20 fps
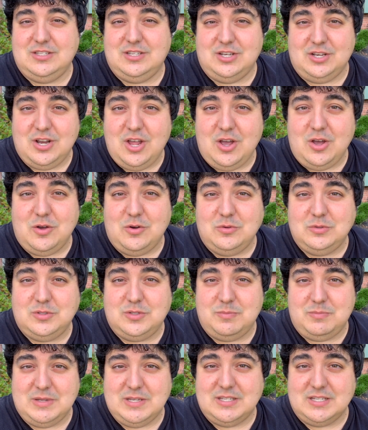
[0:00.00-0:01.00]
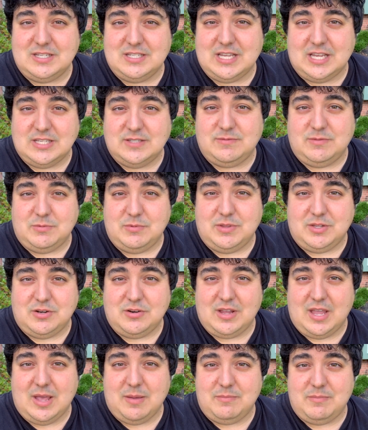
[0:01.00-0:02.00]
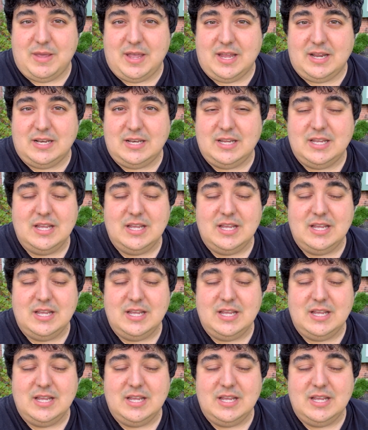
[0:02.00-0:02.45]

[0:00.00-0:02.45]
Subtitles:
to know to be successful with your campaign.